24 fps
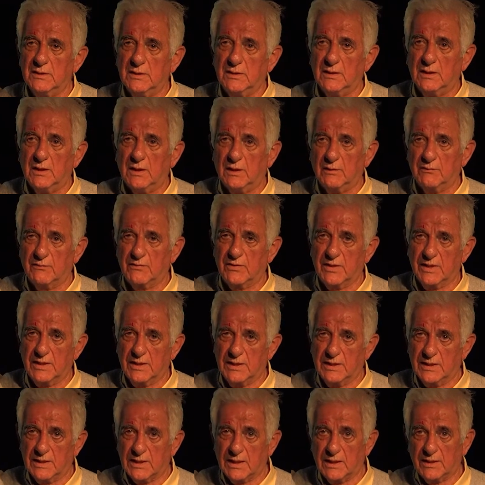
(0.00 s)
of
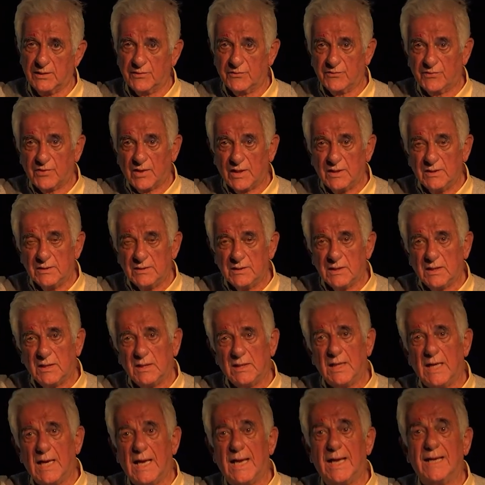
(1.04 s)
the Iyal
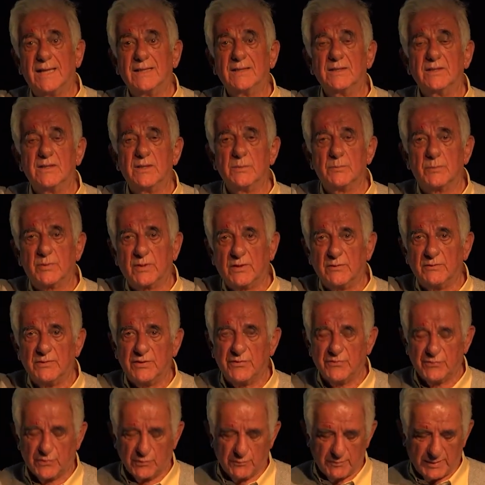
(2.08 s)
al-Sayda and the
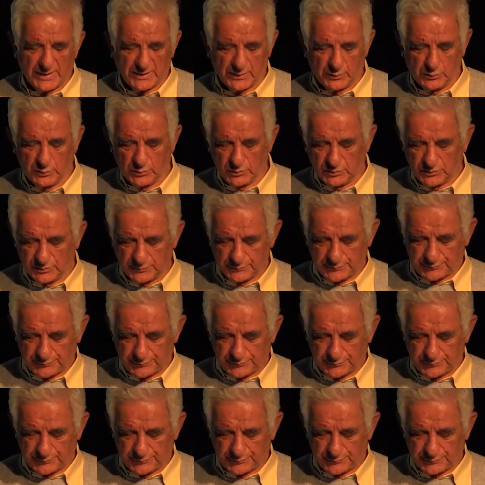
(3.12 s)
province of Beirut.